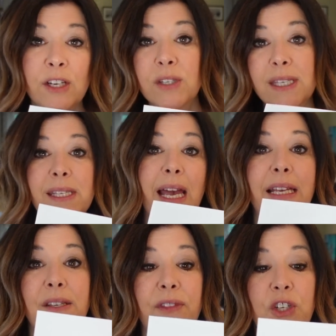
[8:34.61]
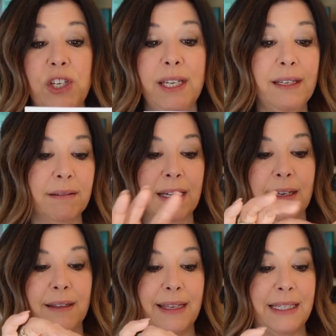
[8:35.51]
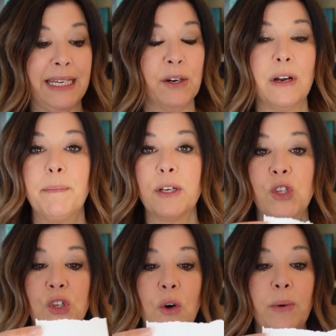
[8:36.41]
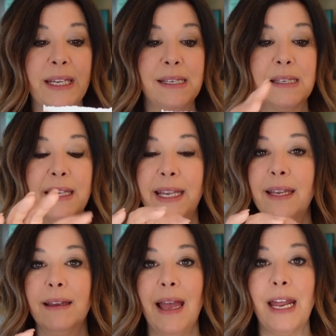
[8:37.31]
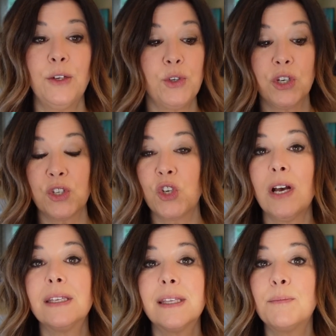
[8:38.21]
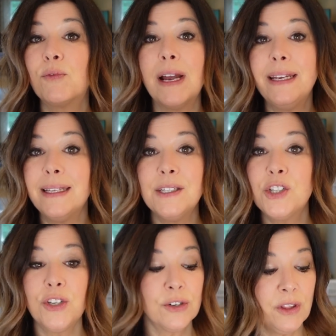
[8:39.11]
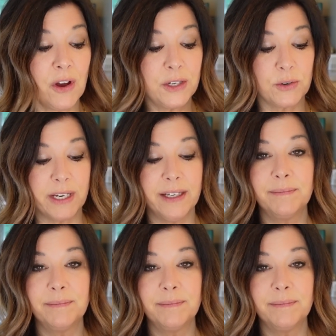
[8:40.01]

here's the size of the sheet. They tear up so easily, and you just toss them right into your laundry.